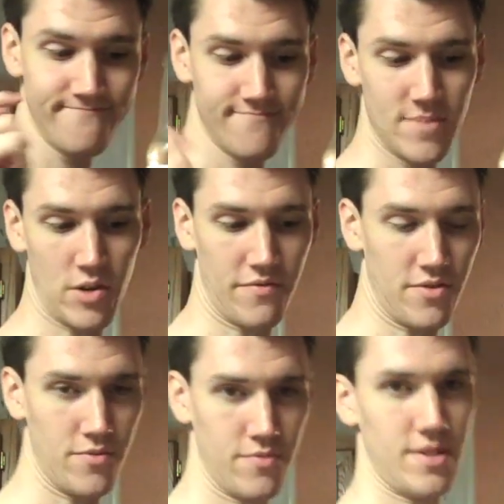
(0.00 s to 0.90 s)
So if
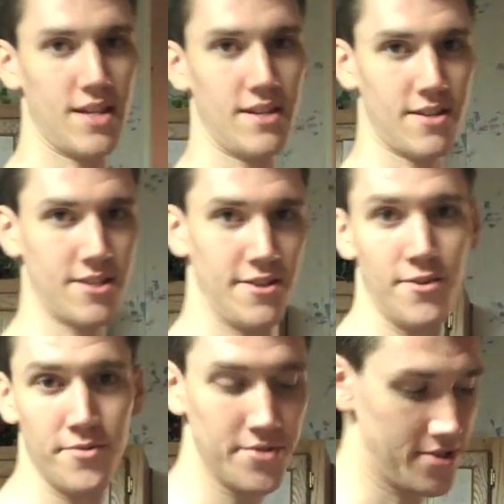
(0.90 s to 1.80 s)
you need an
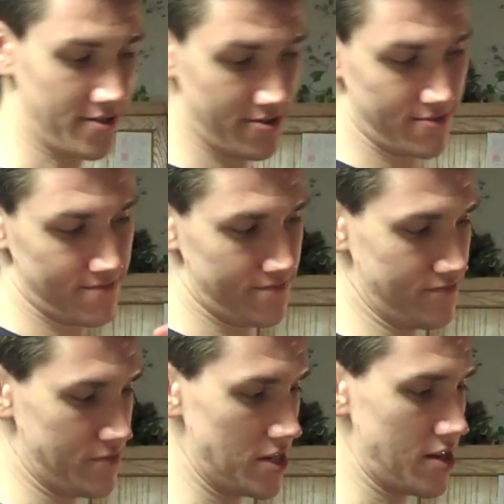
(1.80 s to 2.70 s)
excuse,
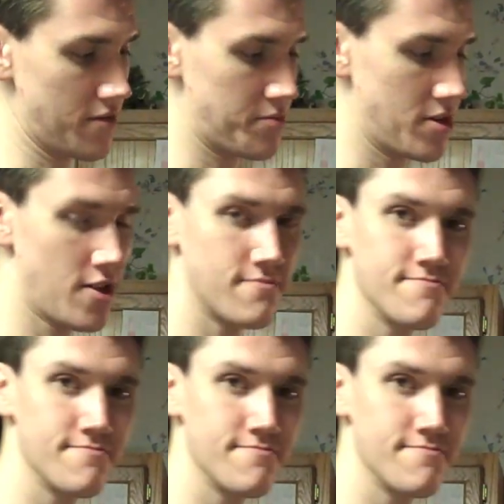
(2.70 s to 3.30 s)
this stuff's pretty good.